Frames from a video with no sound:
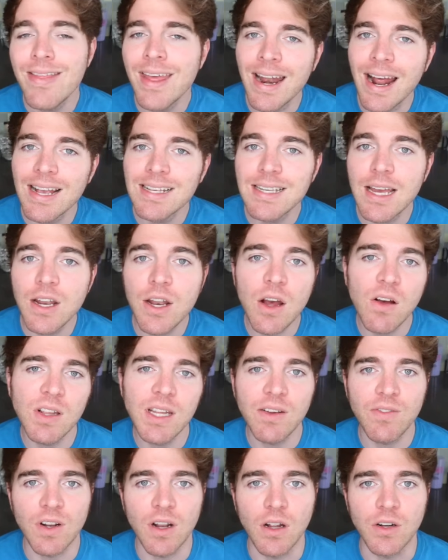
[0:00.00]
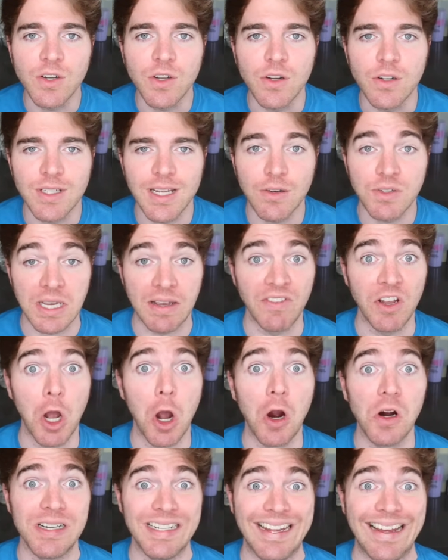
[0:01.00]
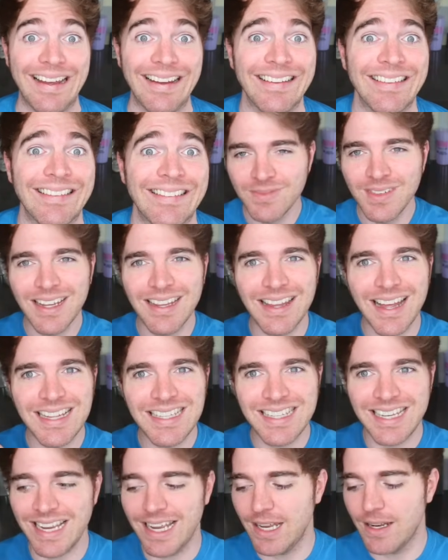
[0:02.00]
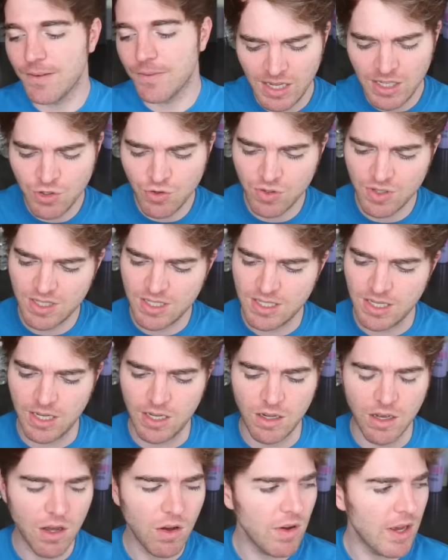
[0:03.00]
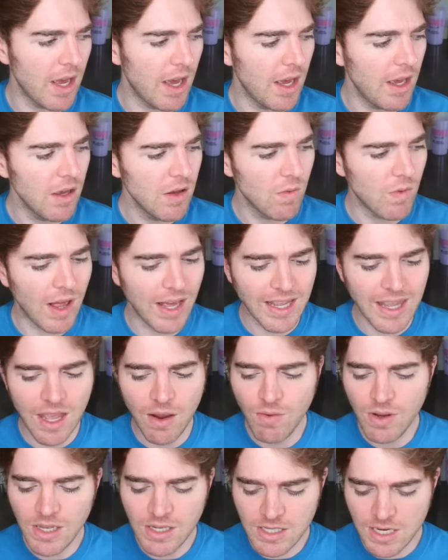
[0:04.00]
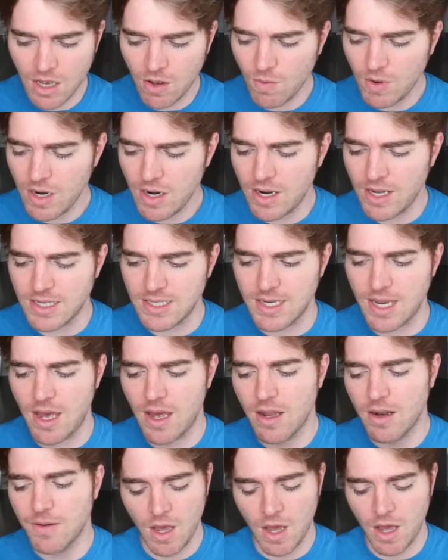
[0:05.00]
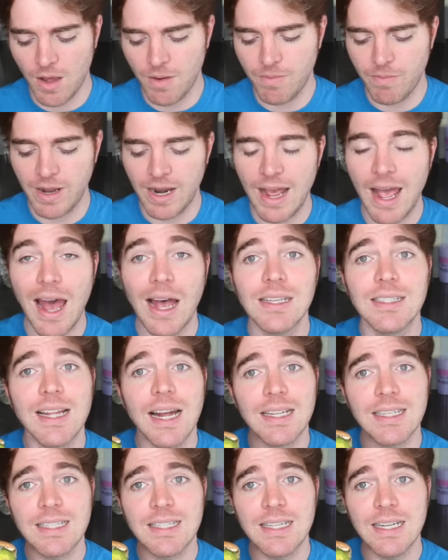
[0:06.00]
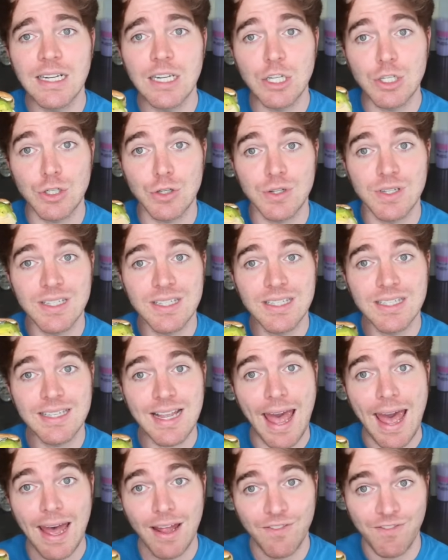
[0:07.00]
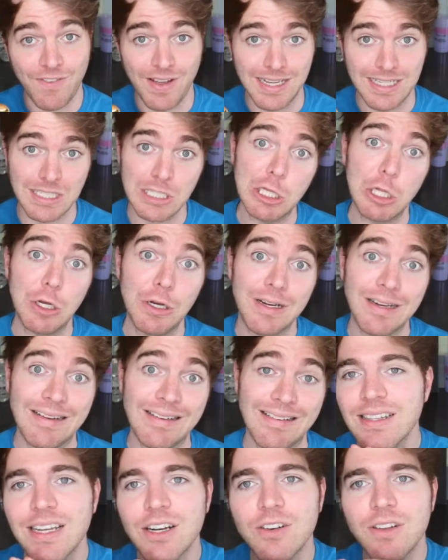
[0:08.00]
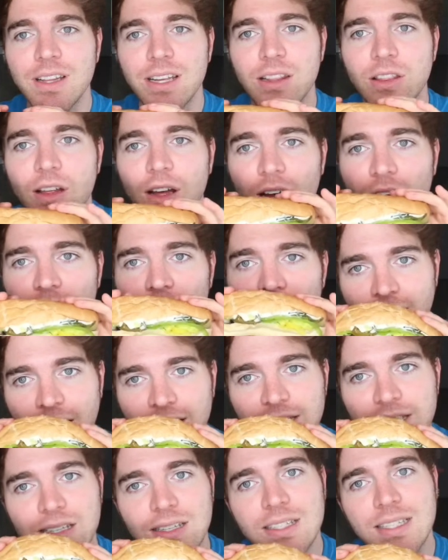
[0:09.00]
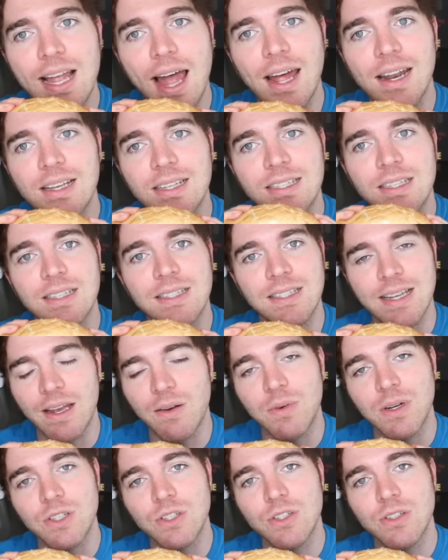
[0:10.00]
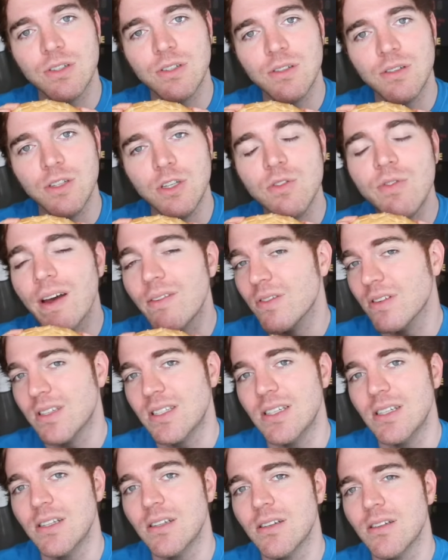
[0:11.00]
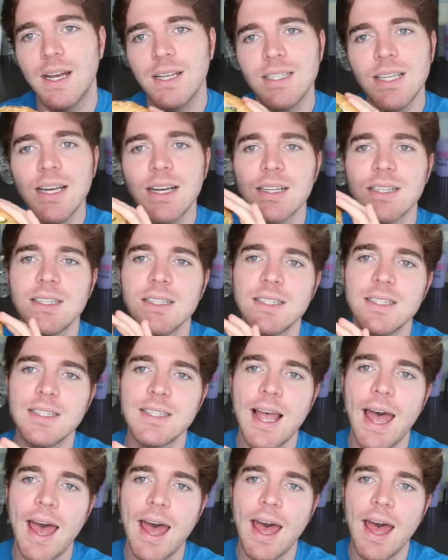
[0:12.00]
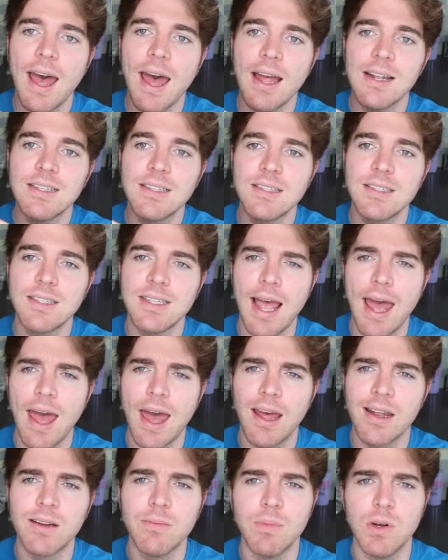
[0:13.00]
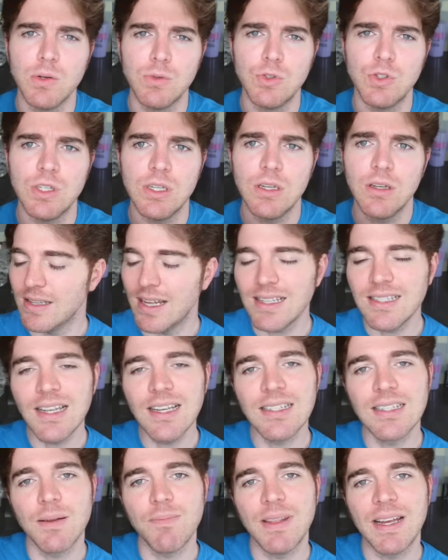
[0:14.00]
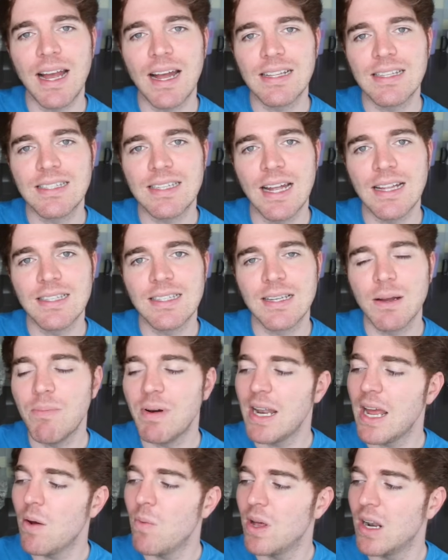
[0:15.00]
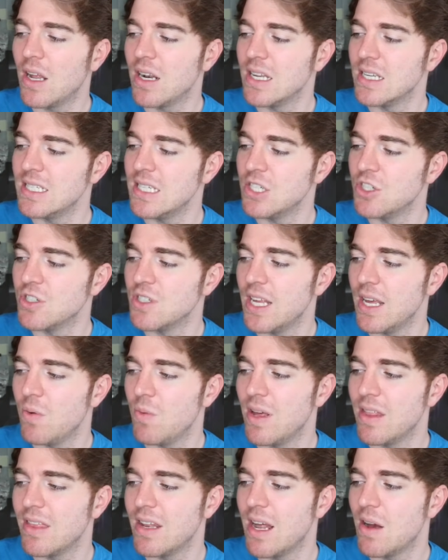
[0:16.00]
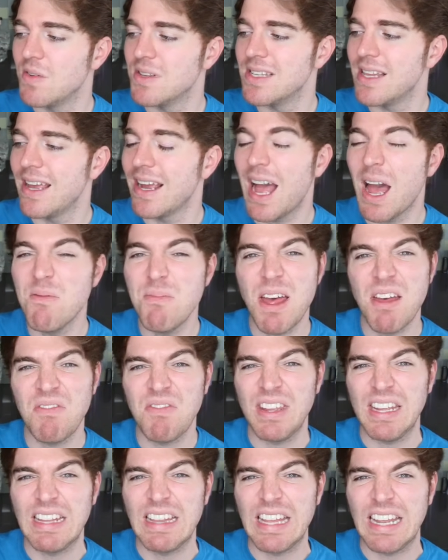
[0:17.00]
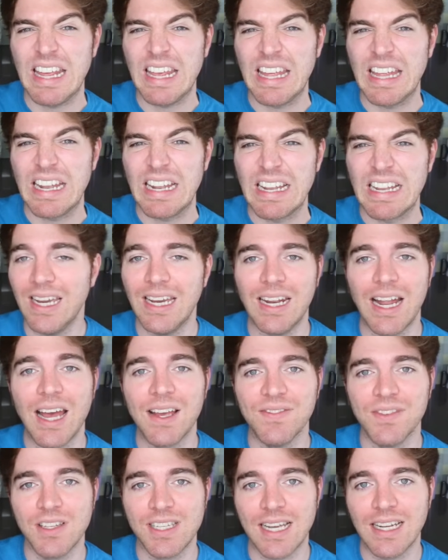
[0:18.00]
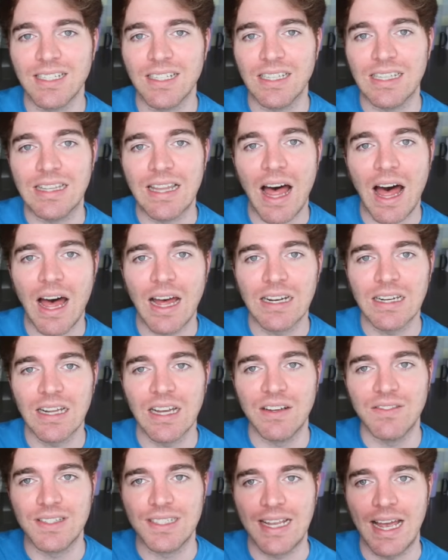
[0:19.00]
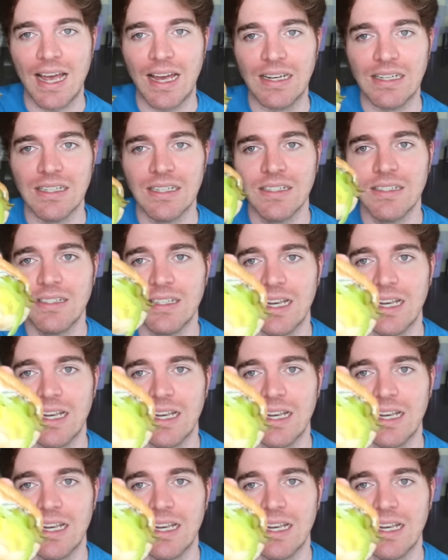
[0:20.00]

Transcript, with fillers: And then I said, no, leave it uncooked. I was having a hard day. Let's see. Interesting. Okay. Well, I can't really tell what it is yet, um, but it has that signature sad face look. Literally, look. That's the saddest sandwich you've ever seen. That's like a sad, sad emoji. That's like something I'd send somebody I went on a Tinder date with and I was like, I'm not feeling it. And I've sent a lot of sad